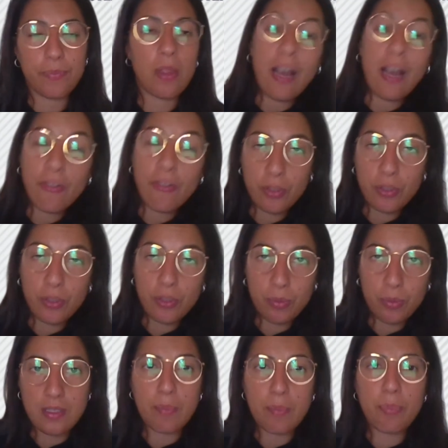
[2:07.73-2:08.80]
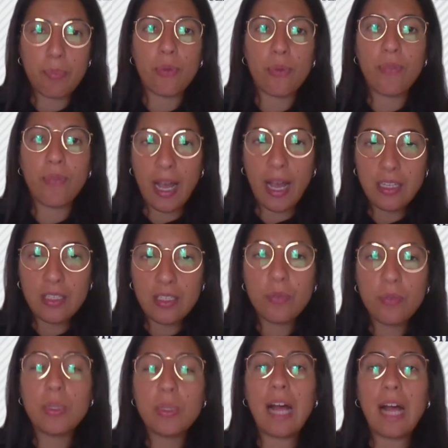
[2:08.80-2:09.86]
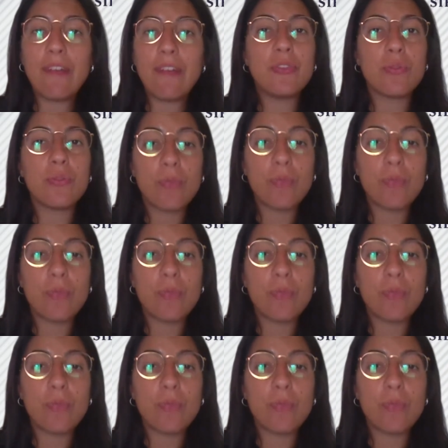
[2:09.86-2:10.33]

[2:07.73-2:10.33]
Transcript: Afterwards, the provider will have